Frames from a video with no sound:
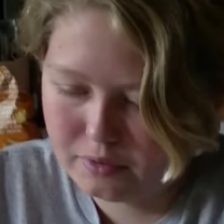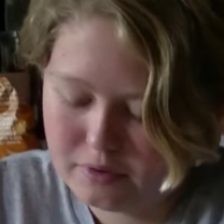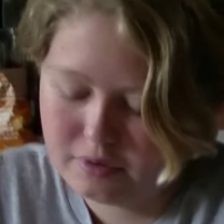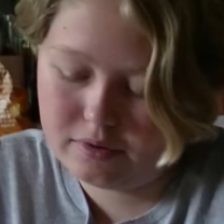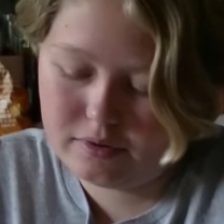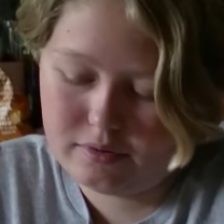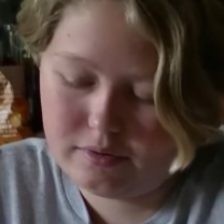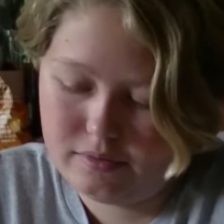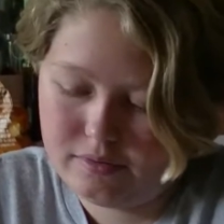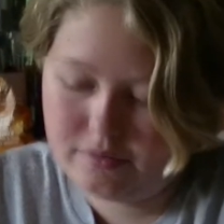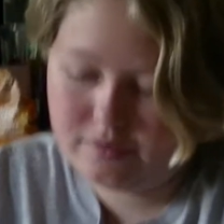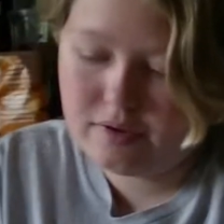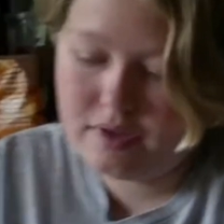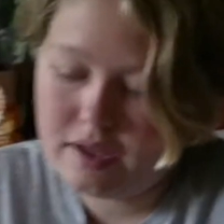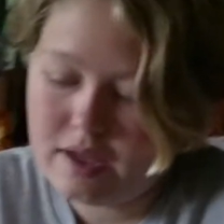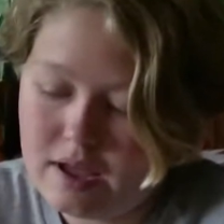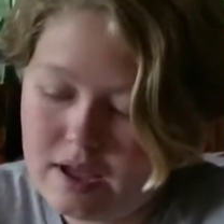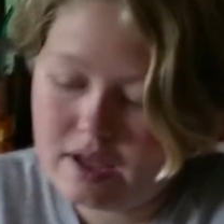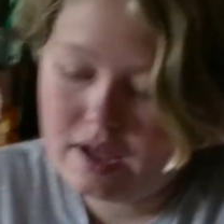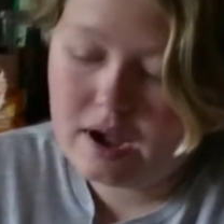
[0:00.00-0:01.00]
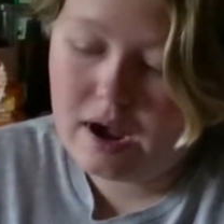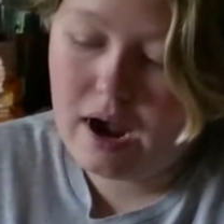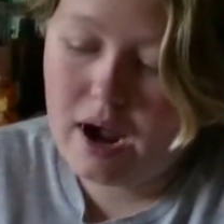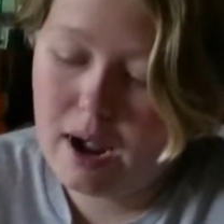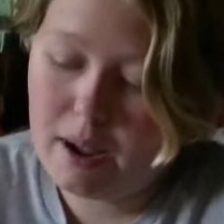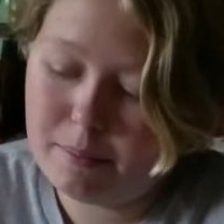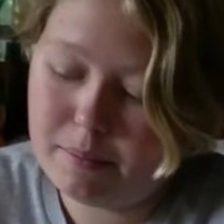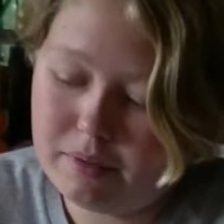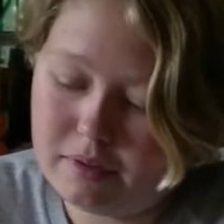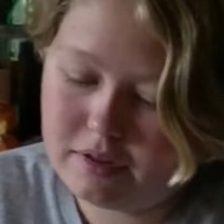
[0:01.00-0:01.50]
kernels,
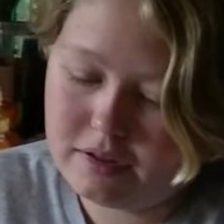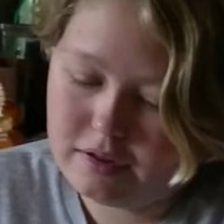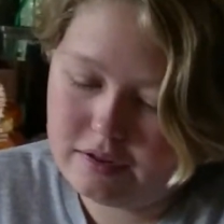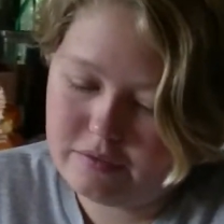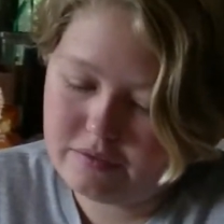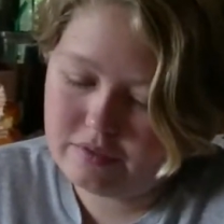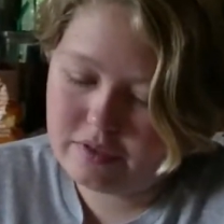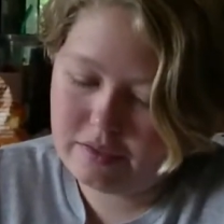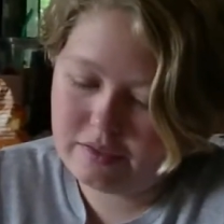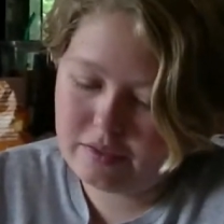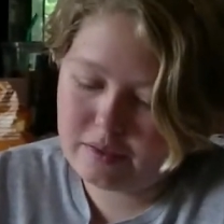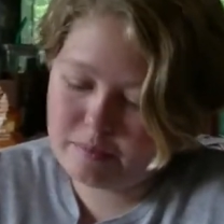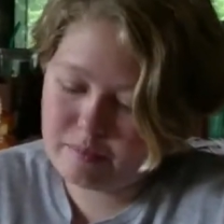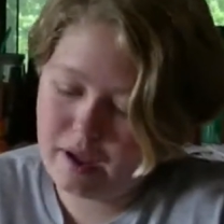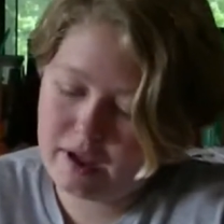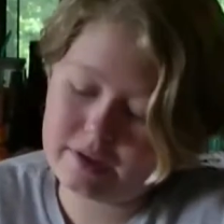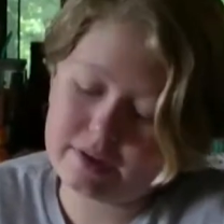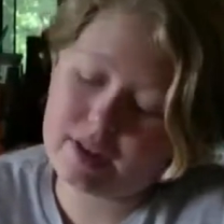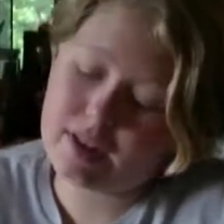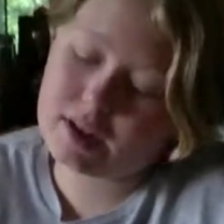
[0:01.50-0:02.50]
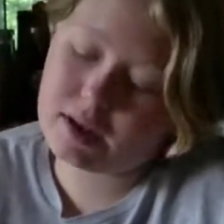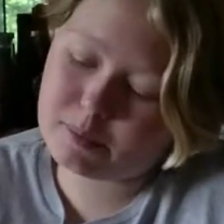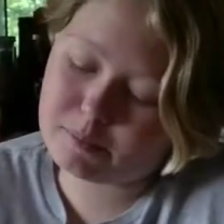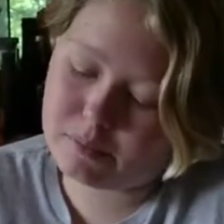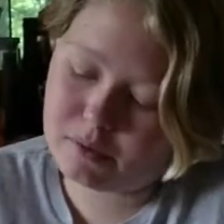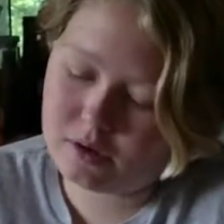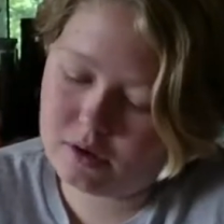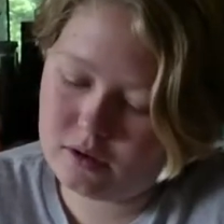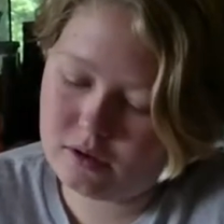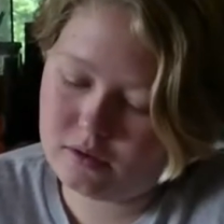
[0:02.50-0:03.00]
I believe that the magnetic
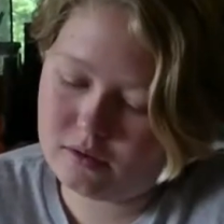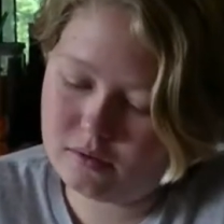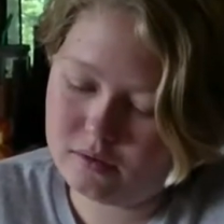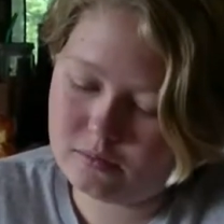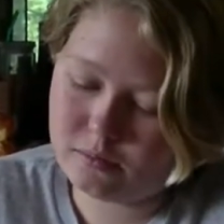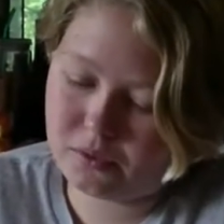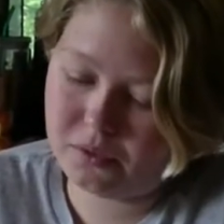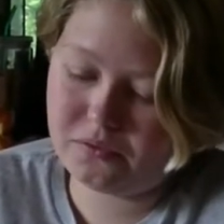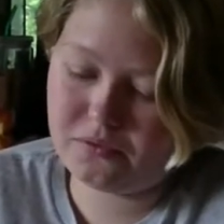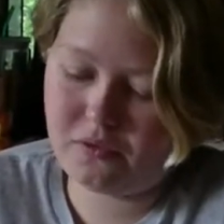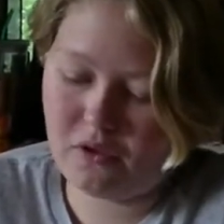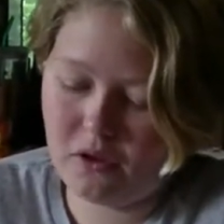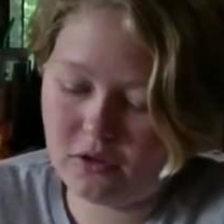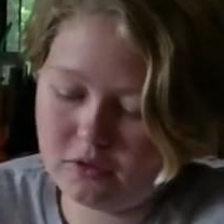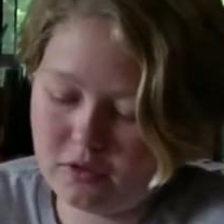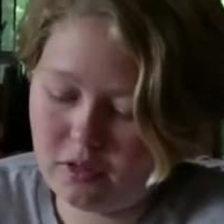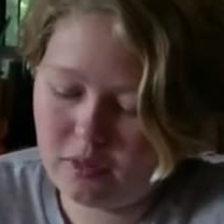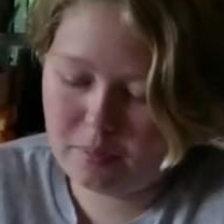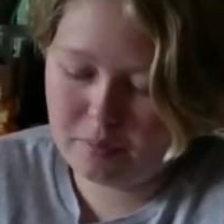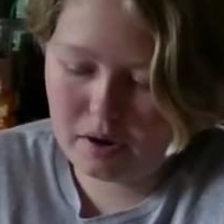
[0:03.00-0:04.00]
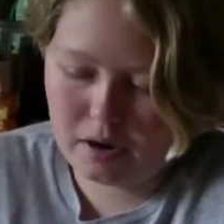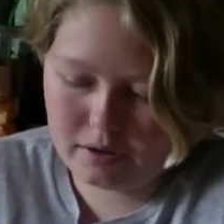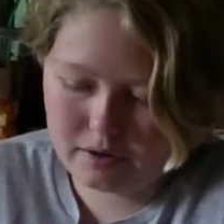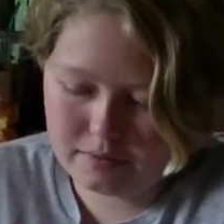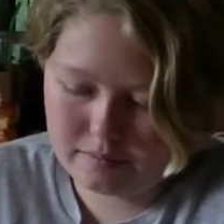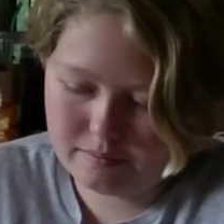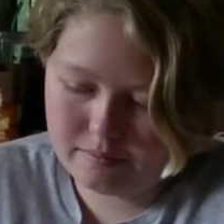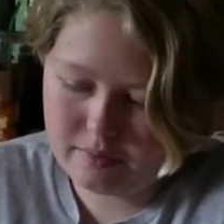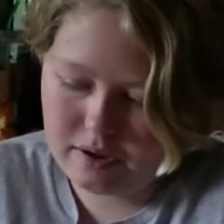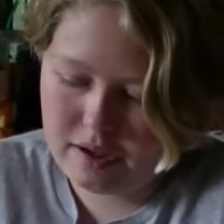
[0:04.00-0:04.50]
ball will fall to the
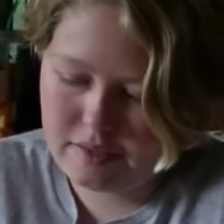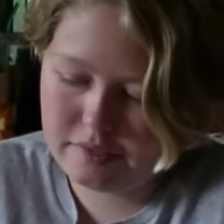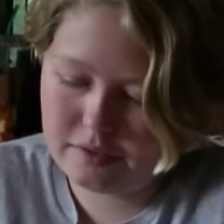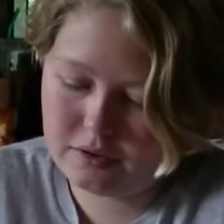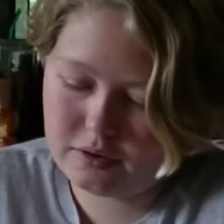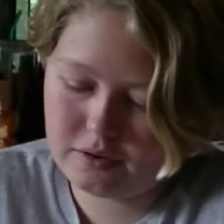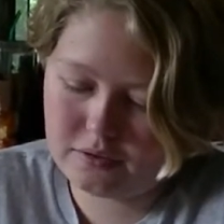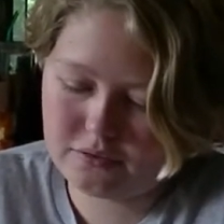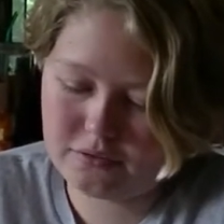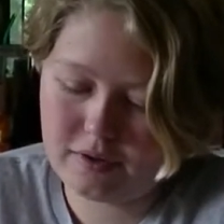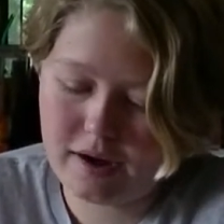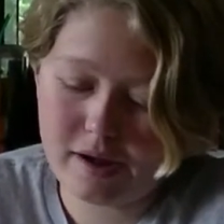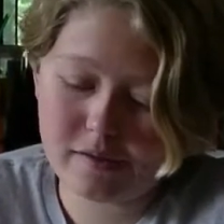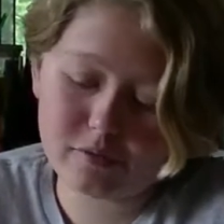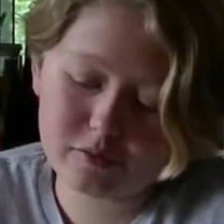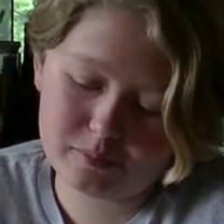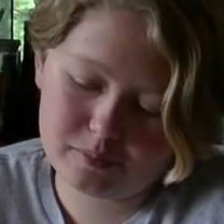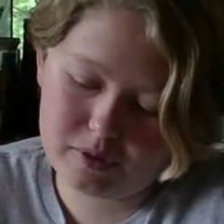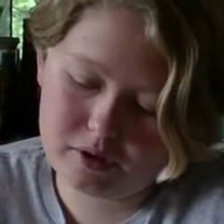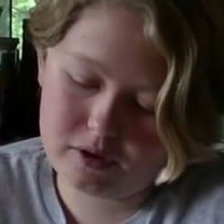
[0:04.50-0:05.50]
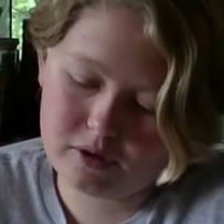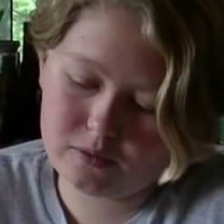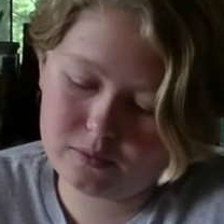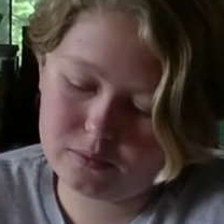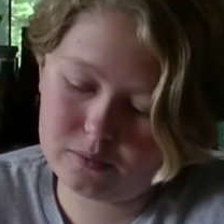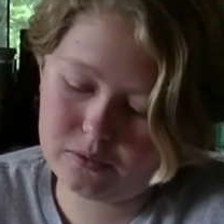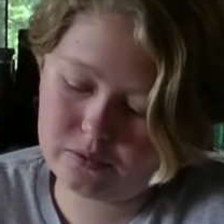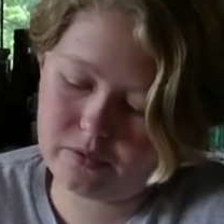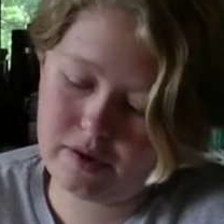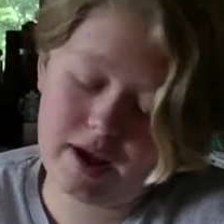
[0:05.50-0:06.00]
bottom and the Nerf rival ball
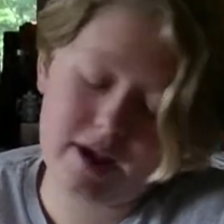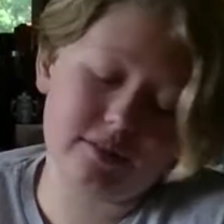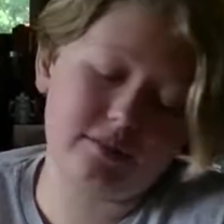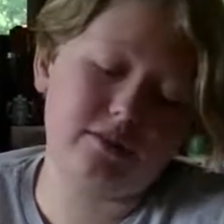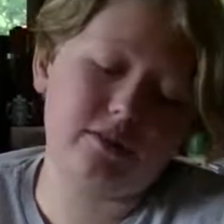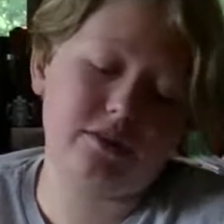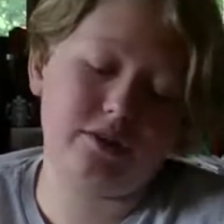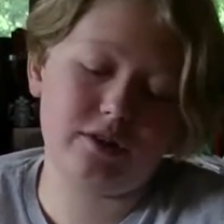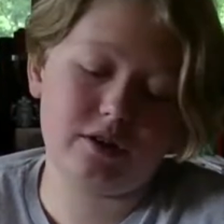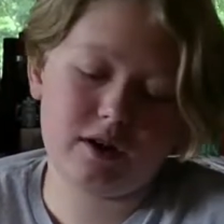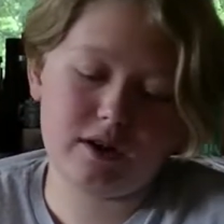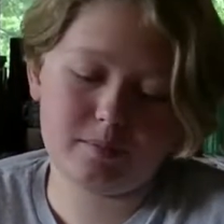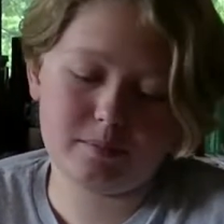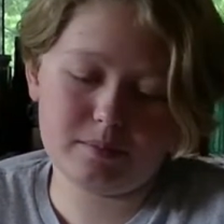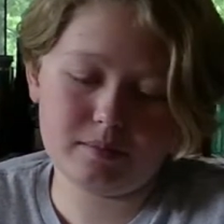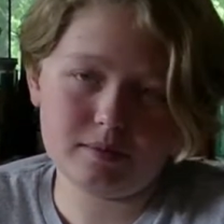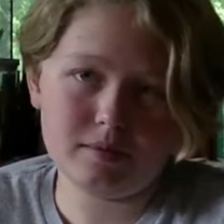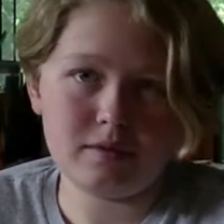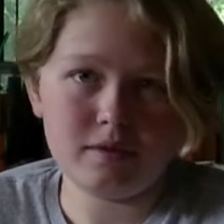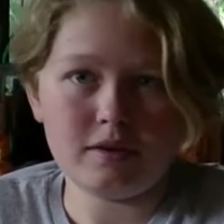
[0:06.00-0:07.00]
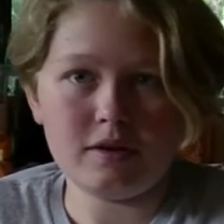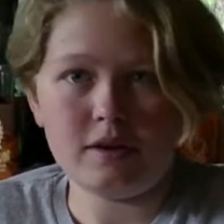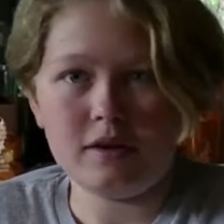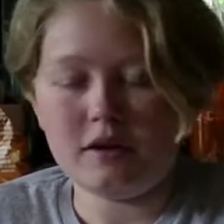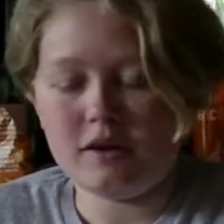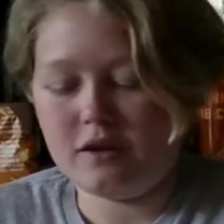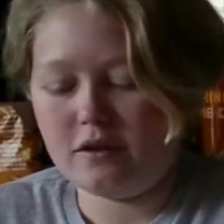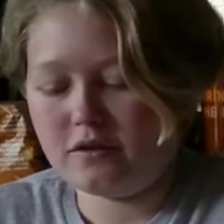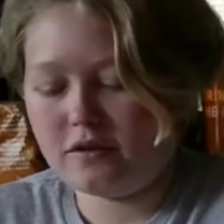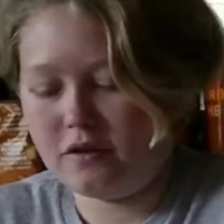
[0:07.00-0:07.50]
will rise to the top.
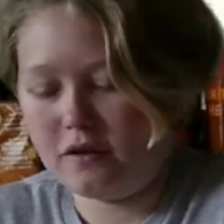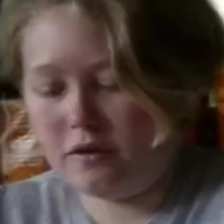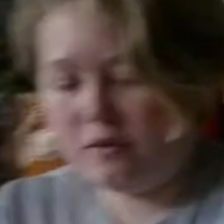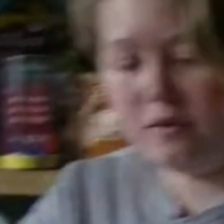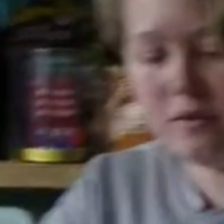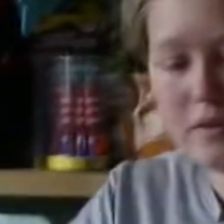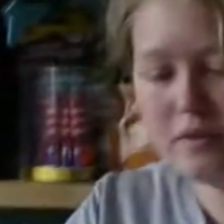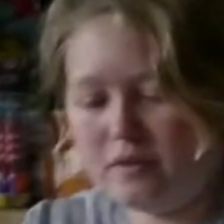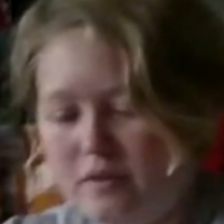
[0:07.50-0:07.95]
So,